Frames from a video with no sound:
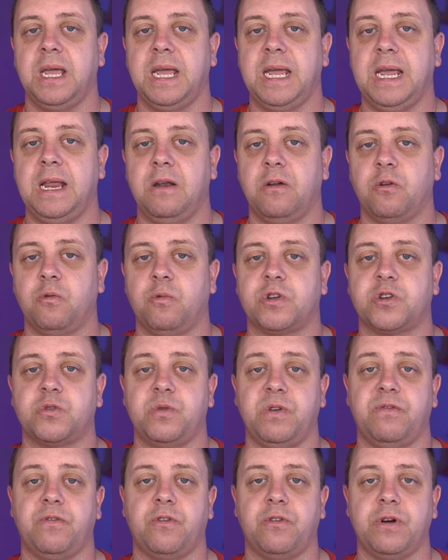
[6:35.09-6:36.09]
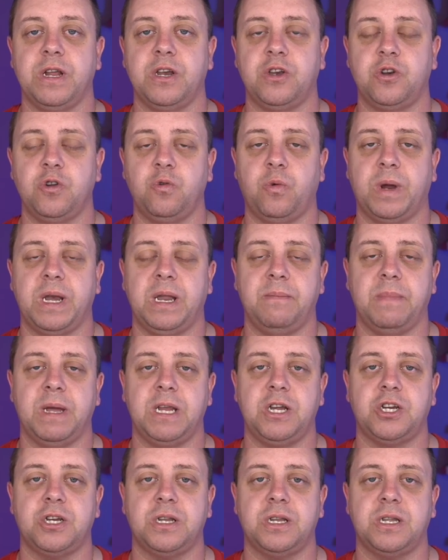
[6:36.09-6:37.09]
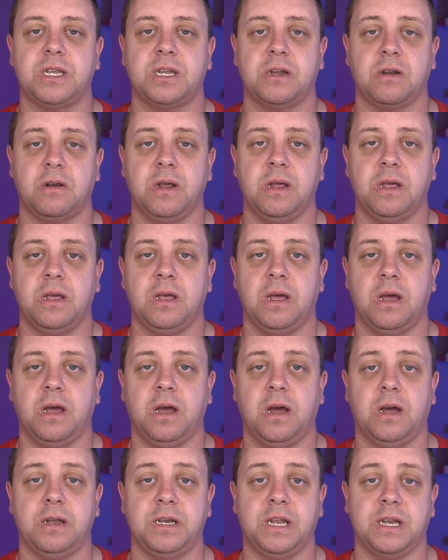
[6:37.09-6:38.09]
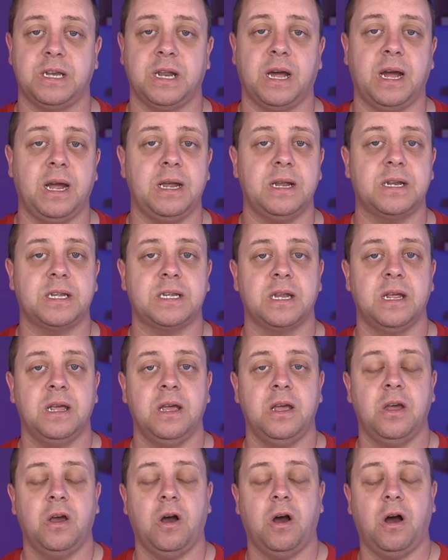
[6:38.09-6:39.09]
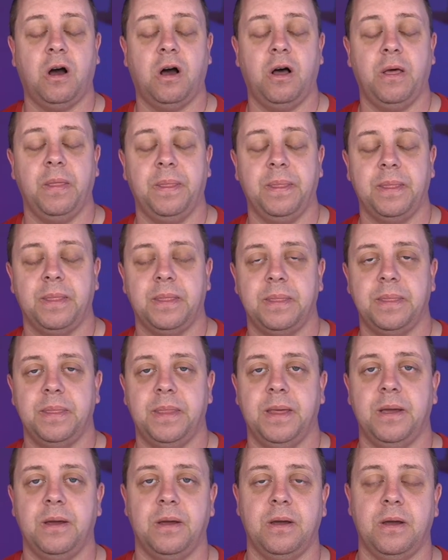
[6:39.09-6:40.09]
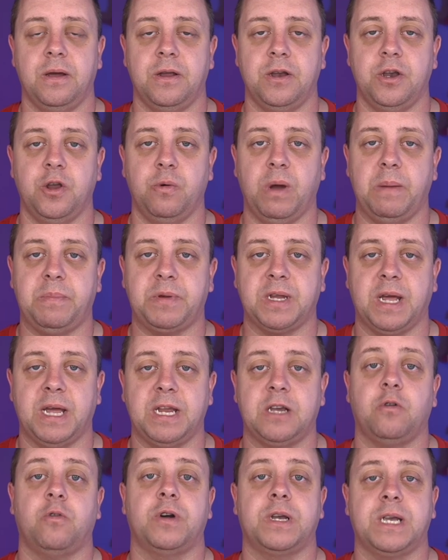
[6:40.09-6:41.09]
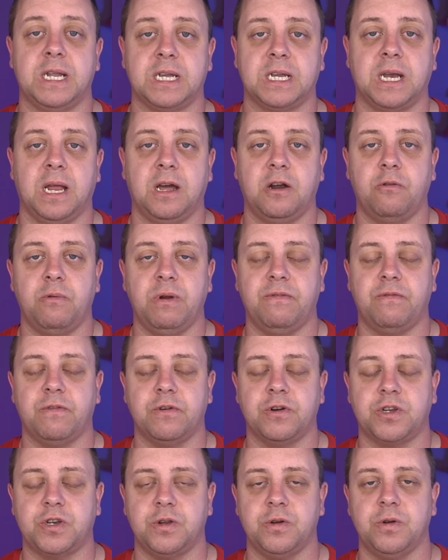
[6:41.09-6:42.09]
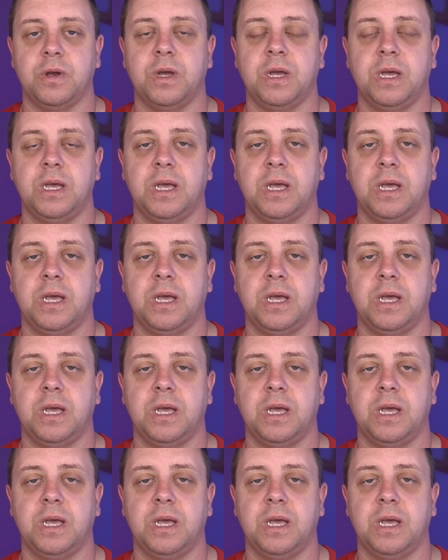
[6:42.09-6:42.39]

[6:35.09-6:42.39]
Elon was referring to when he mentions the tires on the website, or Tesla refers to,